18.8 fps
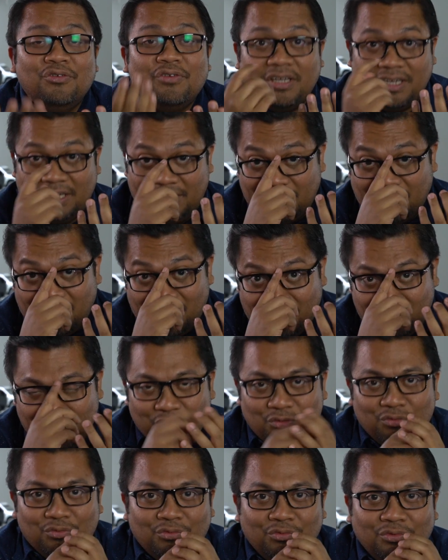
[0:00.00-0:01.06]
know it can harm
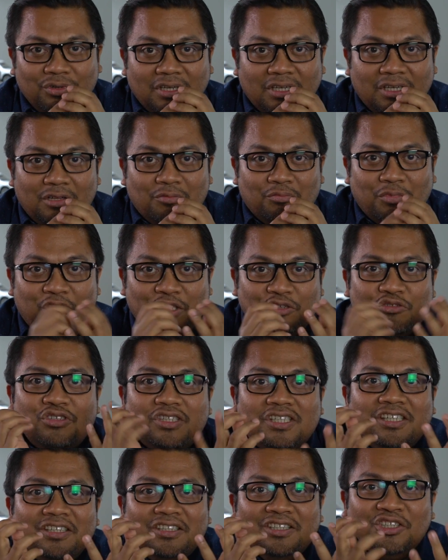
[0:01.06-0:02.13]
you, but you
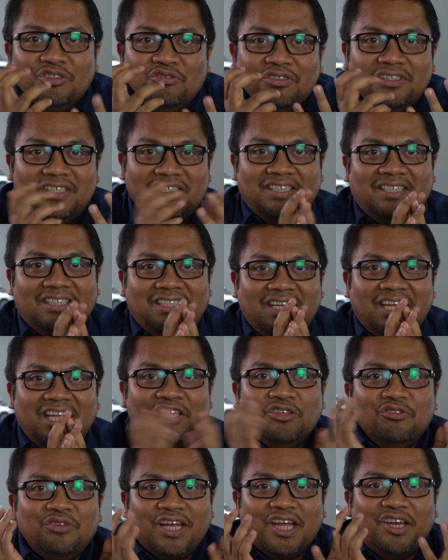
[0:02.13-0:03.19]
still use it,
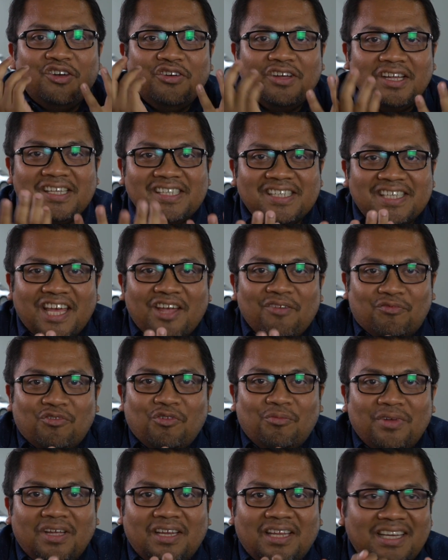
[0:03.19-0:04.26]
and you cannot escape
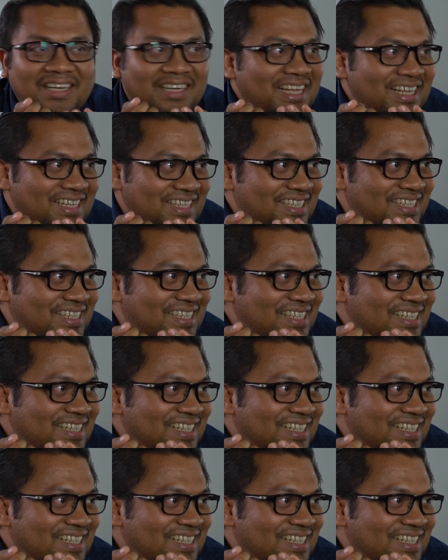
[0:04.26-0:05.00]
from it, and that's